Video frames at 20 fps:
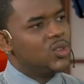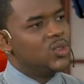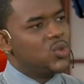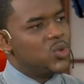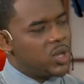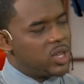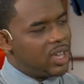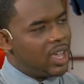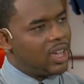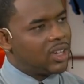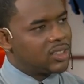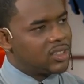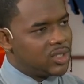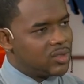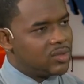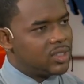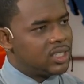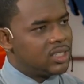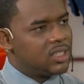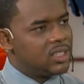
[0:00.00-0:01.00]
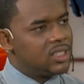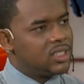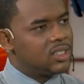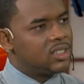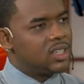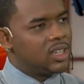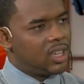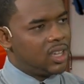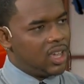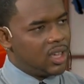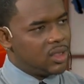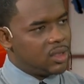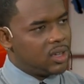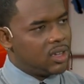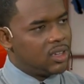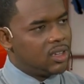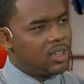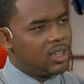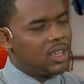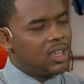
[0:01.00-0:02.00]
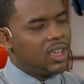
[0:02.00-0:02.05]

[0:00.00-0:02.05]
doing activities together,